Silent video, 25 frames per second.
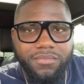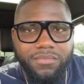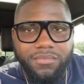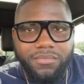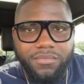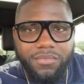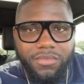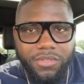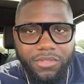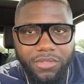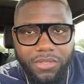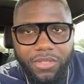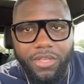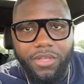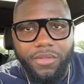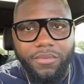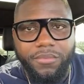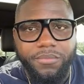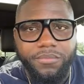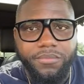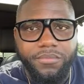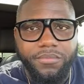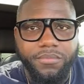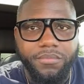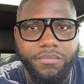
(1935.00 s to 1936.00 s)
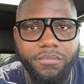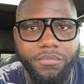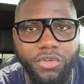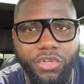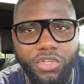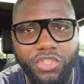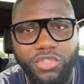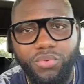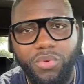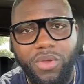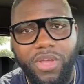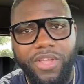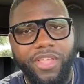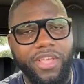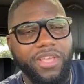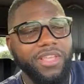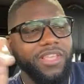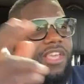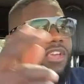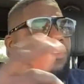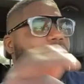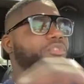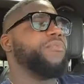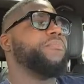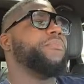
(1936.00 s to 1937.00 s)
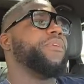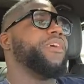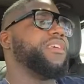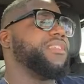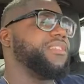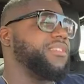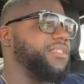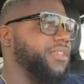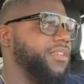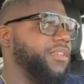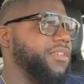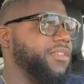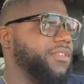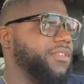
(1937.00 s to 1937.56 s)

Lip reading: Yeah. I just want you to get what I say.